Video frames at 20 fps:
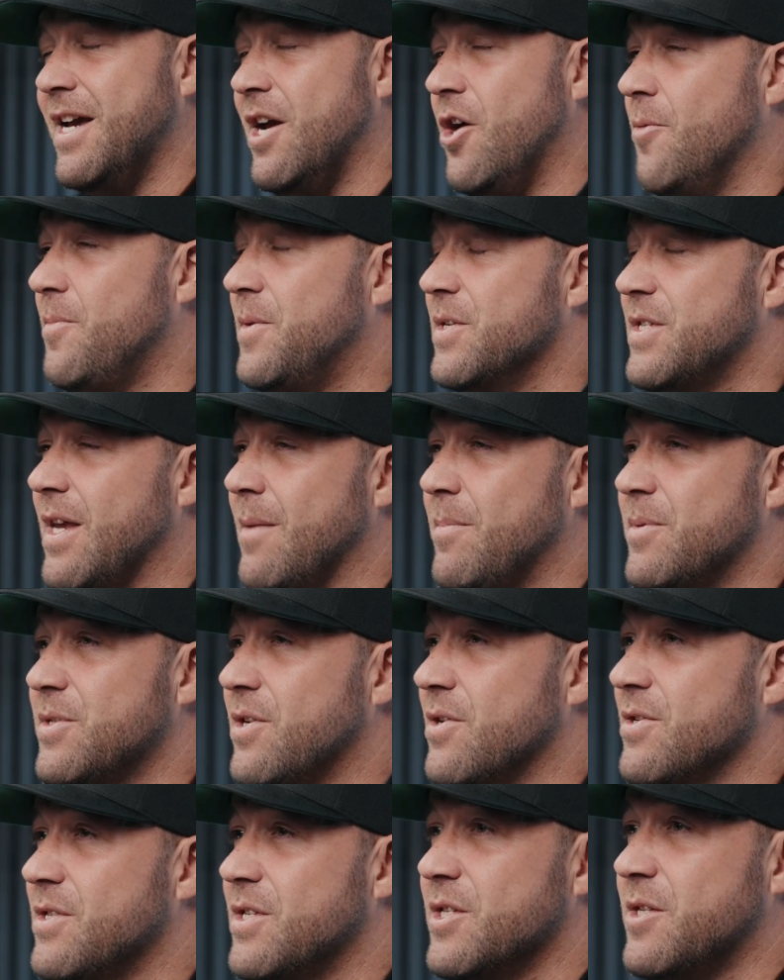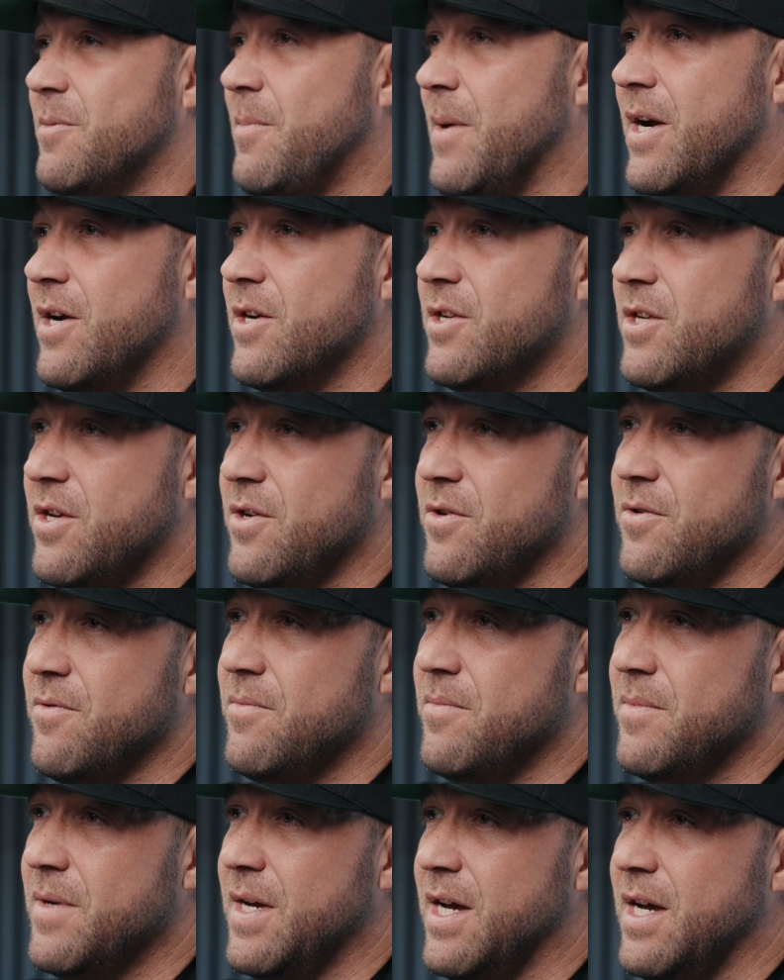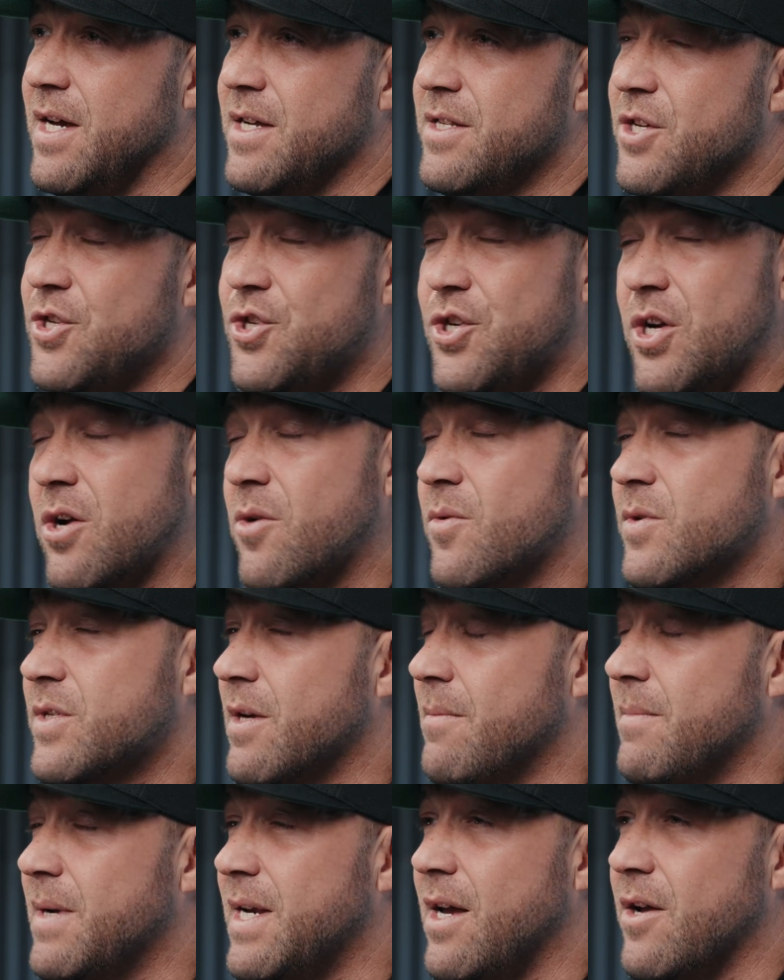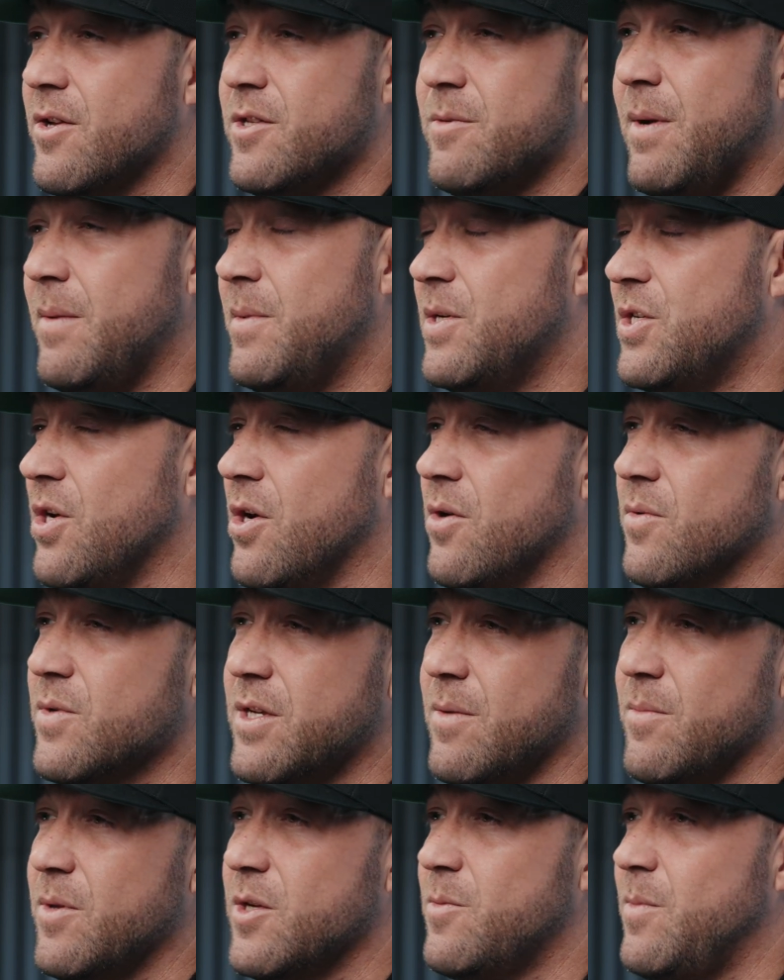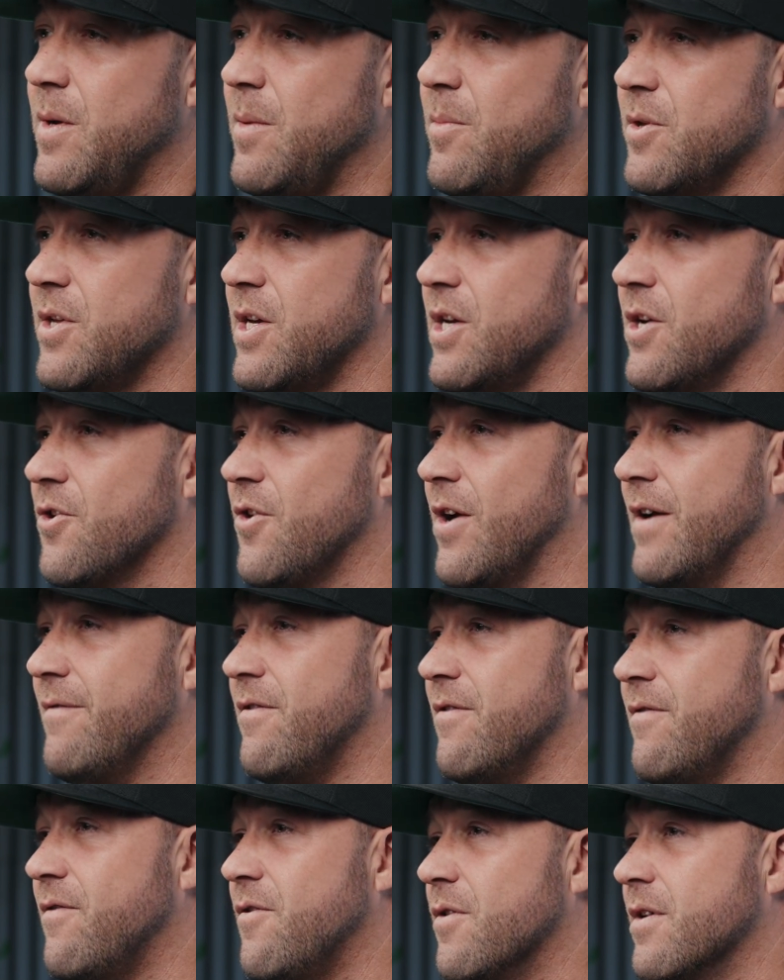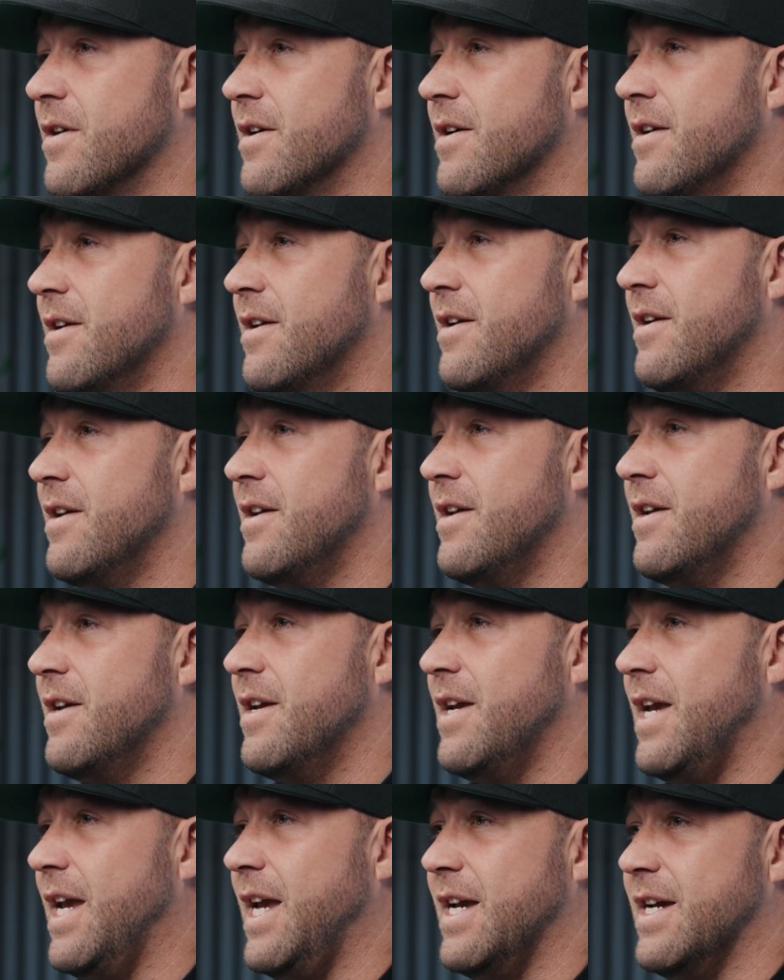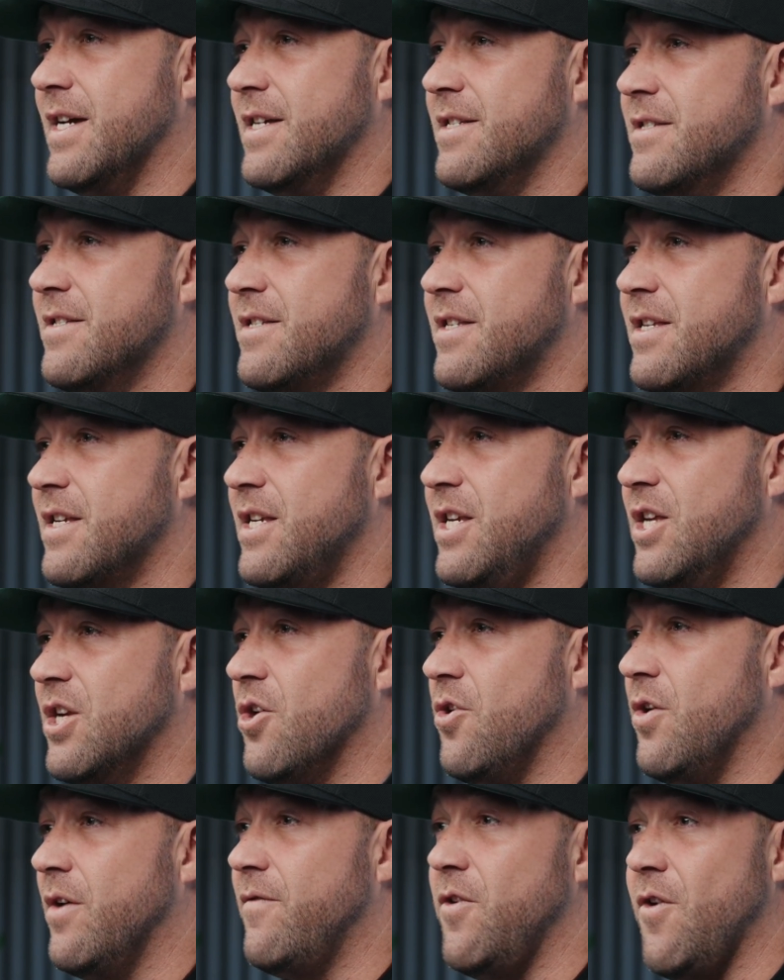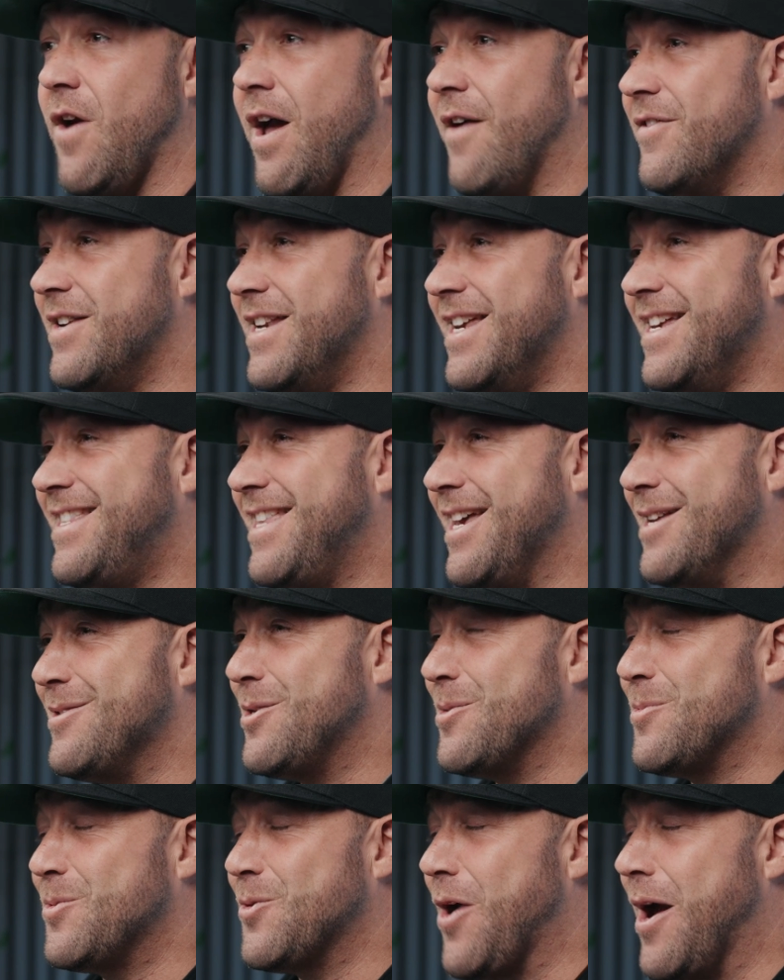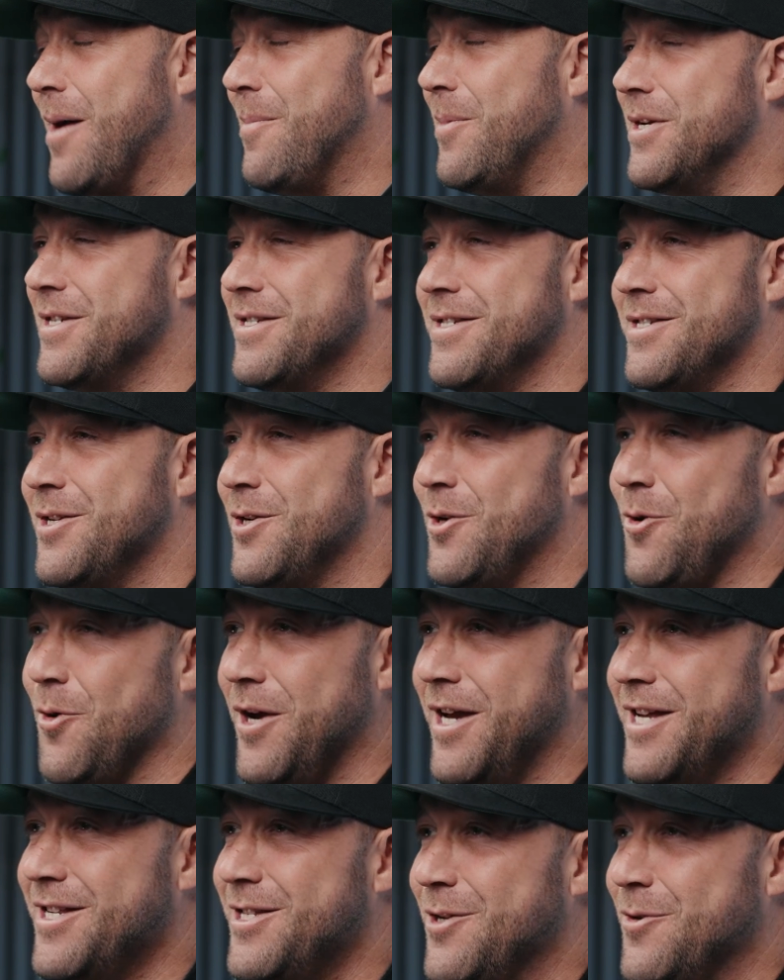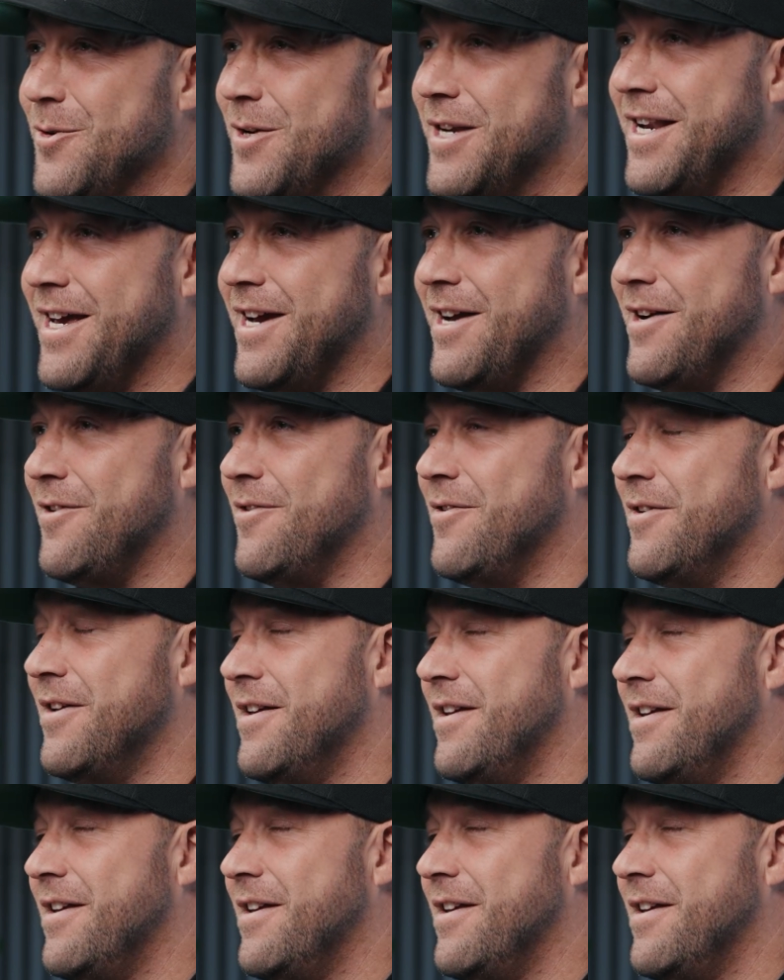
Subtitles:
I hope this episode's inspired you to share it with somebody else. Maybe share it with some of those people that you're grateful for. And, if you haven't hit that subscribe button, go ahead and do it now.